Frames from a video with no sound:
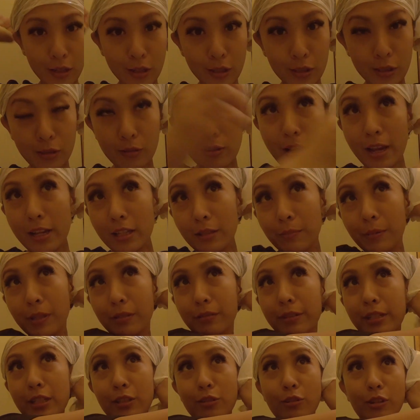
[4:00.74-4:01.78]
So guys, be
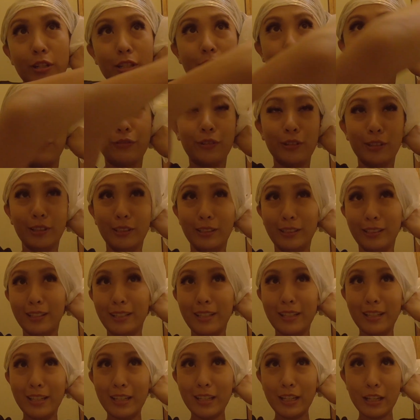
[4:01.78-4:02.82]
resourceful.
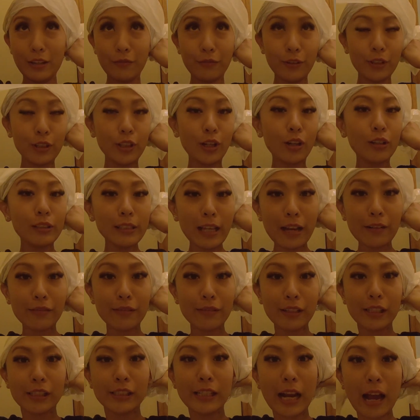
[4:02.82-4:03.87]
If you don't have
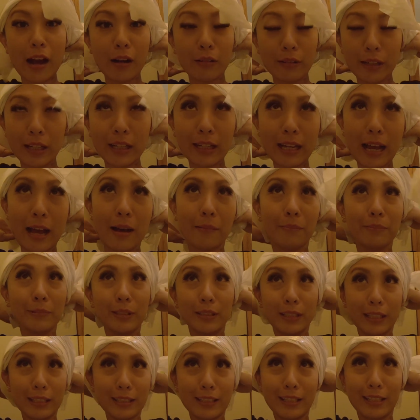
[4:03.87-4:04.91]
a shower cup, you
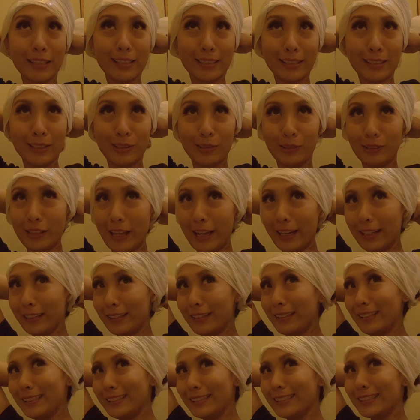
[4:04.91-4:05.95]
can just do like this.